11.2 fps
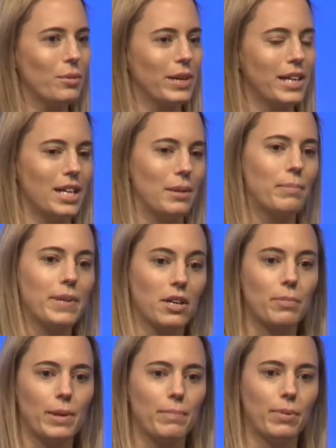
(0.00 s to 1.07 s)
we keep young
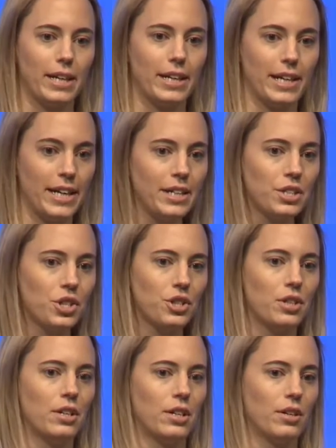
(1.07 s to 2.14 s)
people engaged,